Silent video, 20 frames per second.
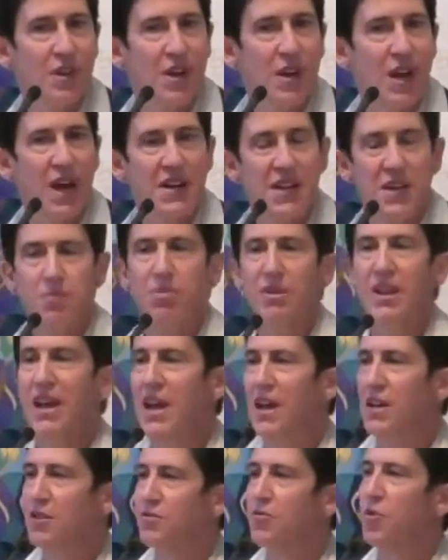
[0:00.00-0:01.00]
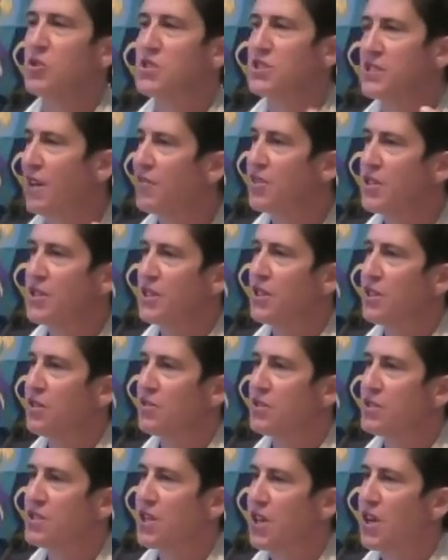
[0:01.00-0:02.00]
And he planned for 7
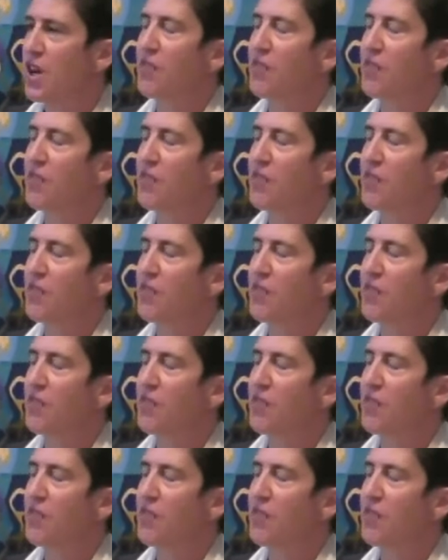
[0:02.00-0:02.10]
years